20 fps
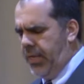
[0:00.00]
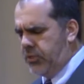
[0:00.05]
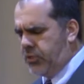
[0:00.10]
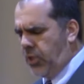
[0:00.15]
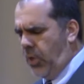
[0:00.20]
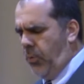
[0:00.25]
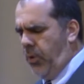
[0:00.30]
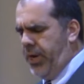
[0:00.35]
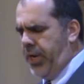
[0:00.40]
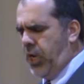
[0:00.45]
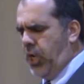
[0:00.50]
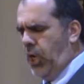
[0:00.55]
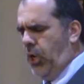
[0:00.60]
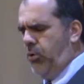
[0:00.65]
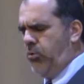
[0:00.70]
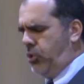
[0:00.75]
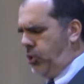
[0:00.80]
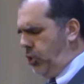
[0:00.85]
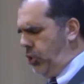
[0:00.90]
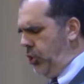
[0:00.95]
And so I want to
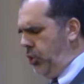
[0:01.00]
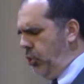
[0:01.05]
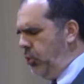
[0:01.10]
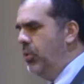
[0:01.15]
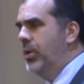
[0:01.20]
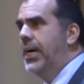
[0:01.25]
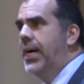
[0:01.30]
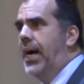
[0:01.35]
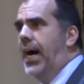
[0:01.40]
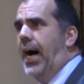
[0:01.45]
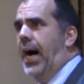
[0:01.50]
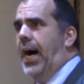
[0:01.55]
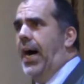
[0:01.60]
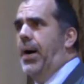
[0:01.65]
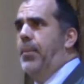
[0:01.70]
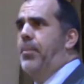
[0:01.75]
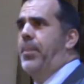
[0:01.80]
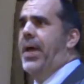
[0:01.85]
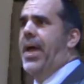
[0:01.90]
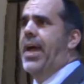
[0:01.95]
go to
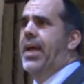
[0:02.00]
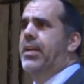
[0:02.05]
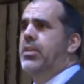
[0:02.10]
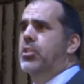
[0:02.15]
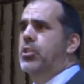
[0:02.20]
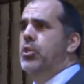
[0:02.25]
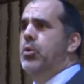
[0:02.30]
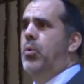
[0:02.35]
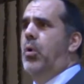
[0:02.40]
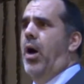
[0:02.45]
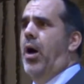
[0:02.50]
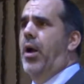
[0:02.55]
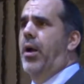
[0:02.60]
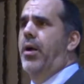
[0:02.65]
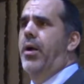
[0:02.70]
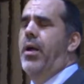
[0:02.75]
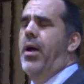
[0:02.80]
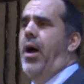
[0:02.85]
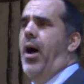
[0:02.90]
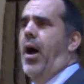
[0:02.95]
uh, back to
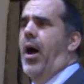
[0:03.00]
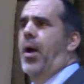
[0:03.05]
our,